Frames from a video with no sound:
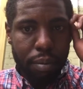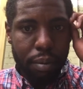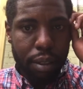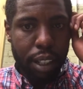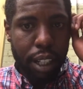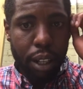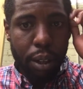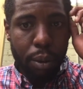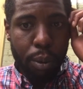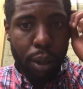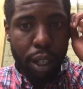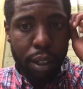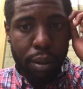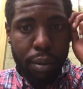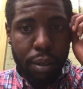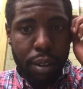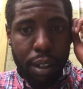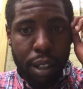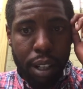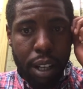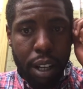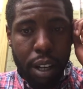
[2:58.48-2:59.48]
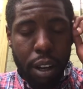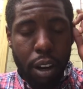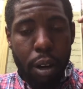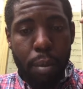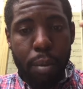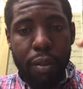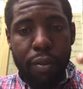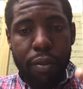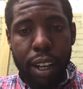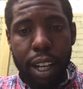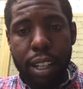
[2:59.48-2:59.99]
dealt with
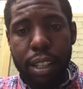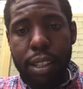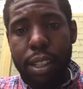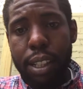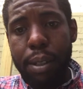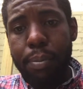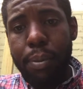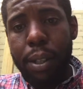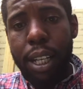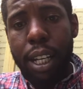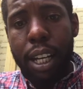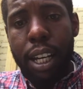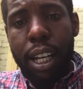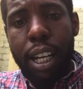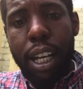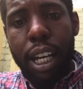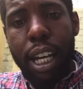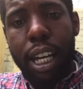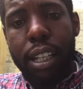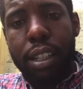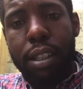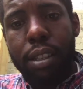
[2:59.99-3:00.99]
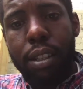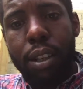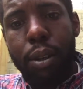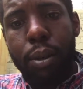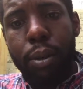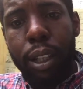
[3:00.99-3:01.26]
urban fantasy. And so